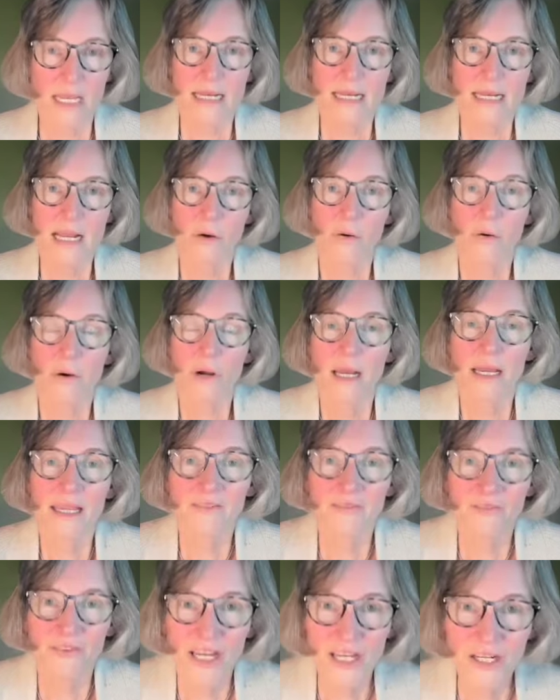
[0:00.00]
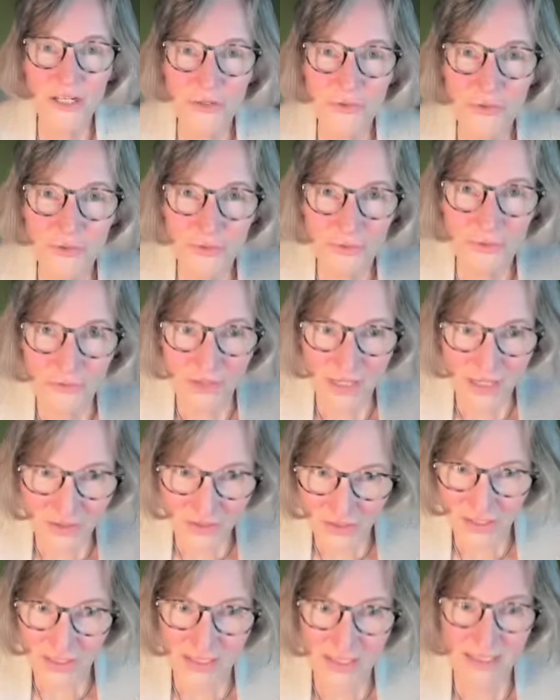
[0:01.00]
Now, I invite you to try
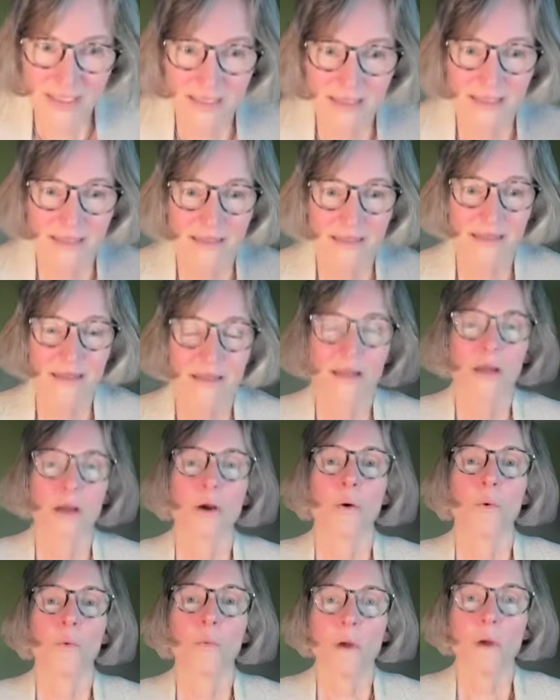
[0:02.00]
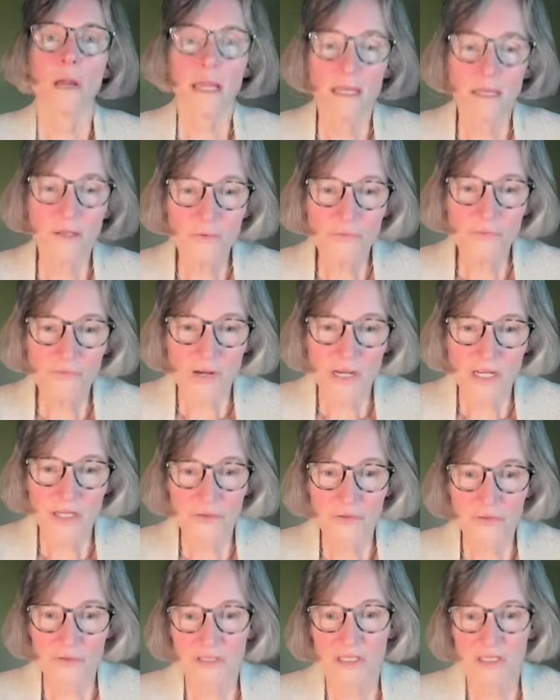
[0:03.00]
this. When you find
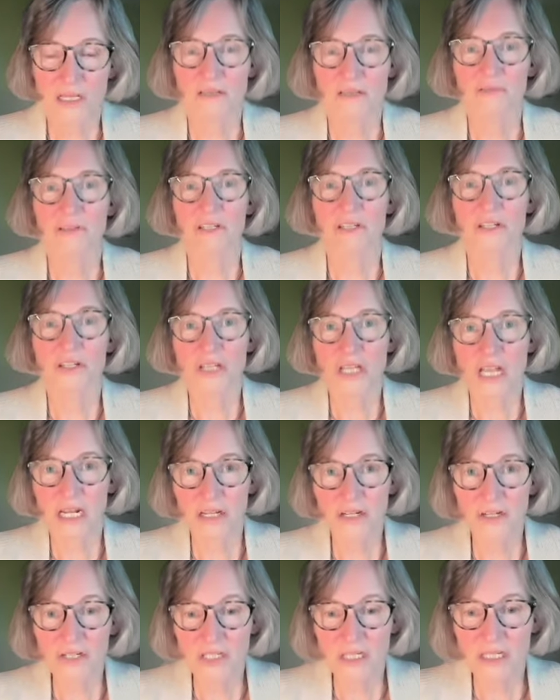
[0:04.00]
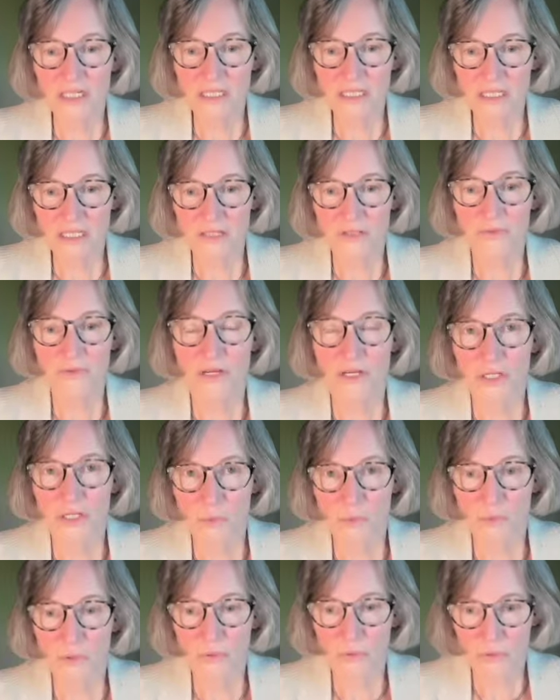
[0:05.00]
yourself in a challenging
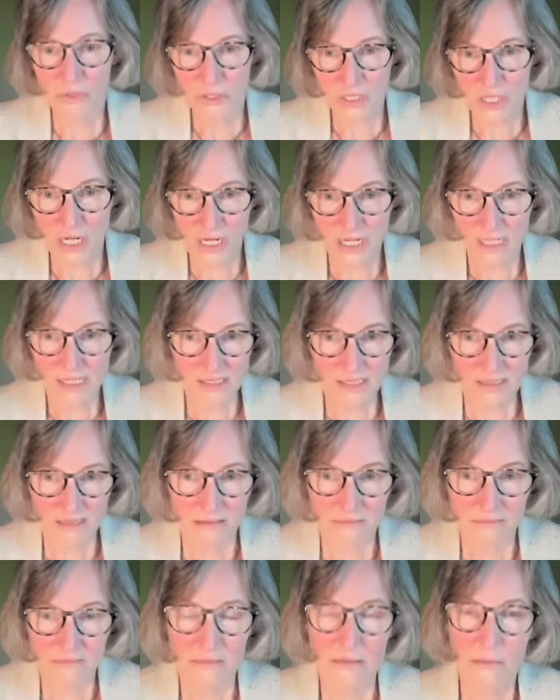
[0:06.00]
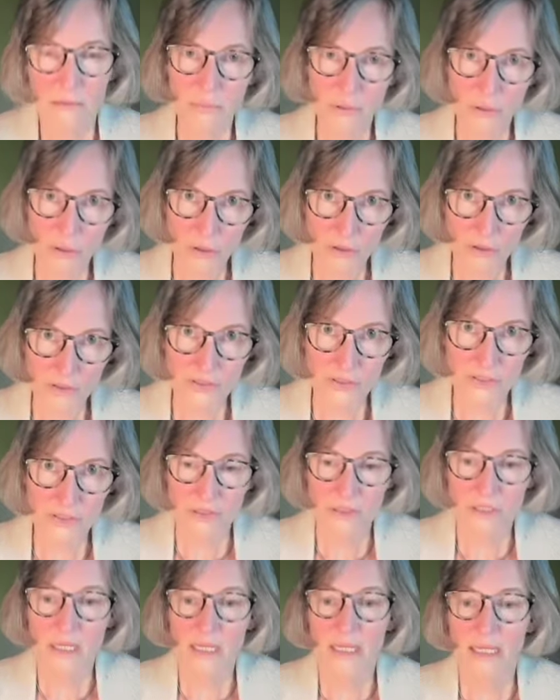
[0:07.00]
situation with your child,
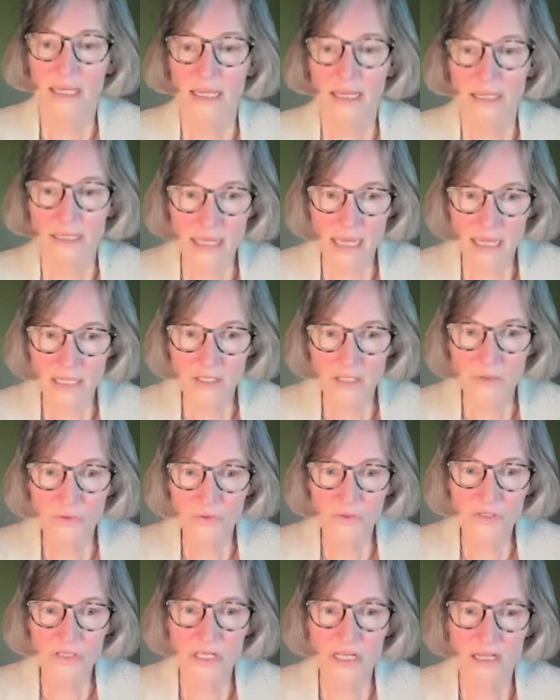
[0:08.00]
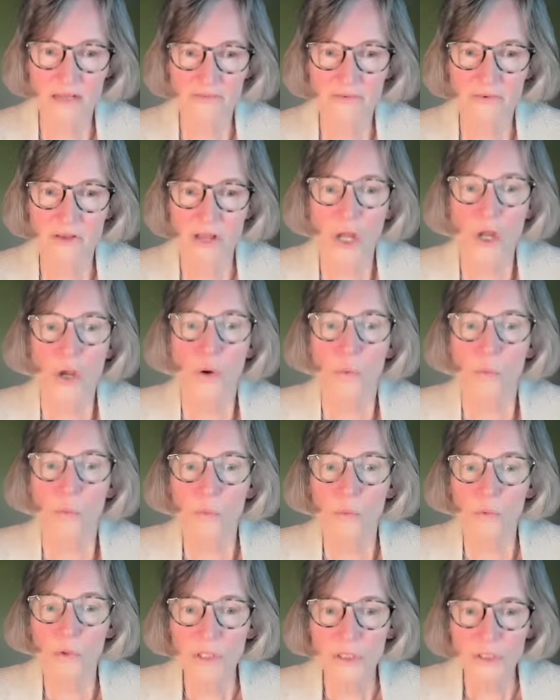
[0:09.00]
pause and ask yourself,
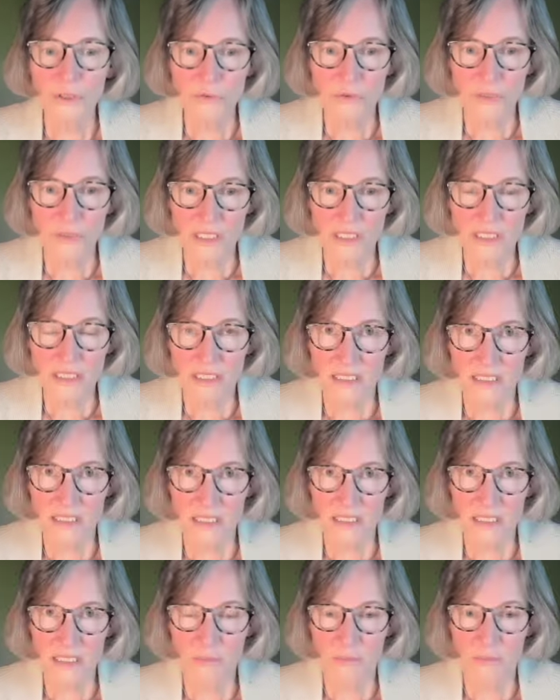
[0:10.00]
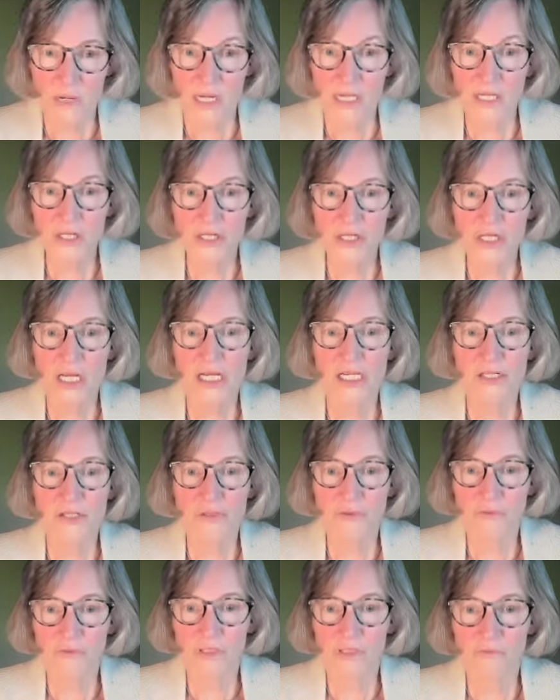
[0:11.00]
what do I see my child
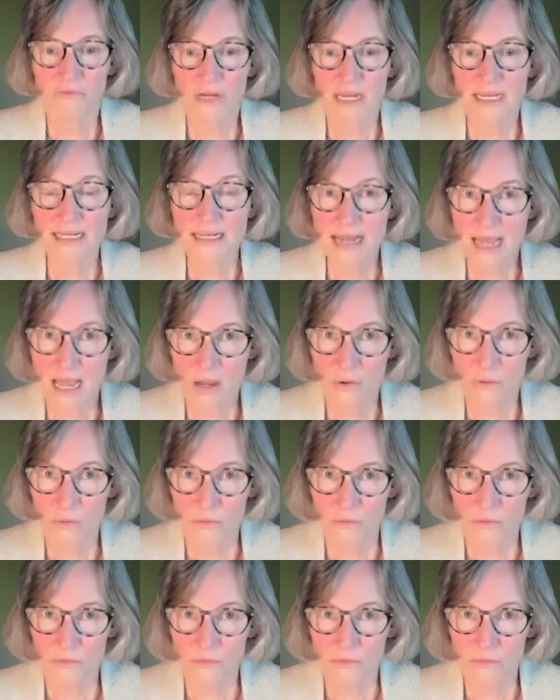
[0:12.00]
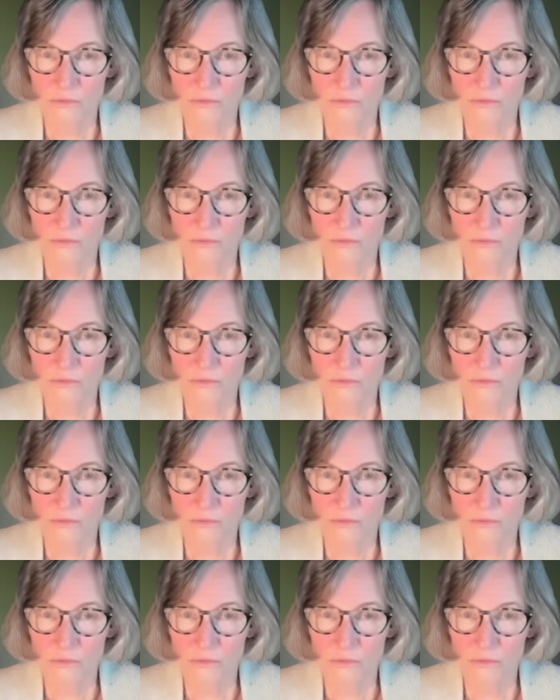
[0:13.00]
doing right now?